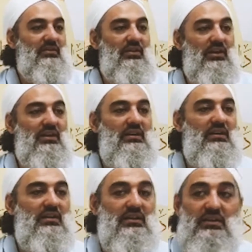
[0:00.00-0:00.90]
Right?
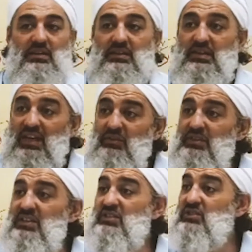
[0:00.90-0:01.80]

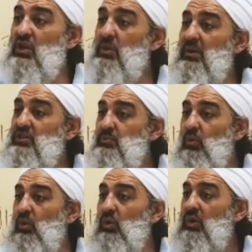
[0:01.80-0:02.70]
Everything's so much
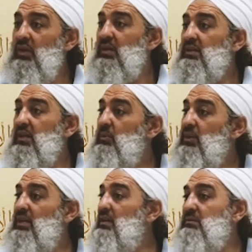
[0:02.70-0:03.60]
more that
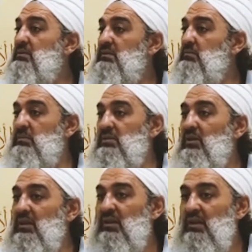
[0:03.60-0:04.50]
we're
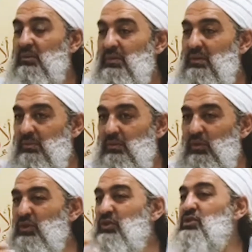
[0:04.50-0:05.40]

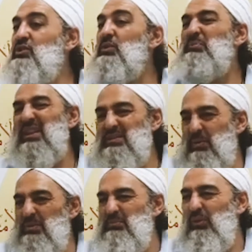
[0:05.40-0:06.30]
not used to it. Plus,
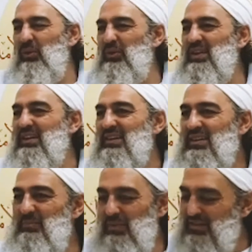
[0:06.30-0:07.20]
probably boring
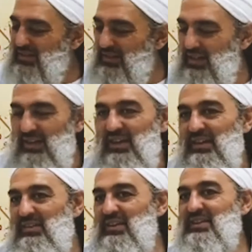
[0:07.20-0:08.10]
compared to the
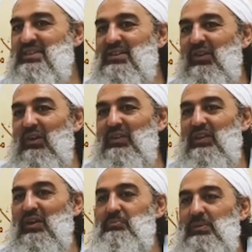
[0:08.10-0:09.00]
things that are on there,
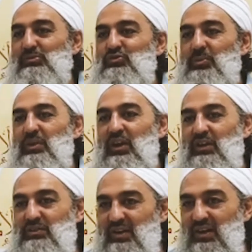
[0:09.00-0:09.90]
like people tripping
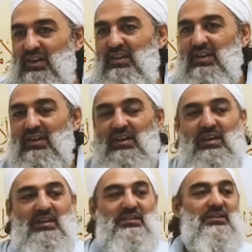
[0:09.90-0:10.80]
over
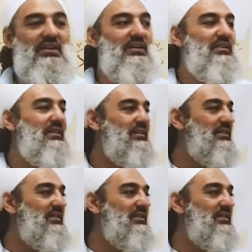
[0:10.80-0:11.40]
and, you know,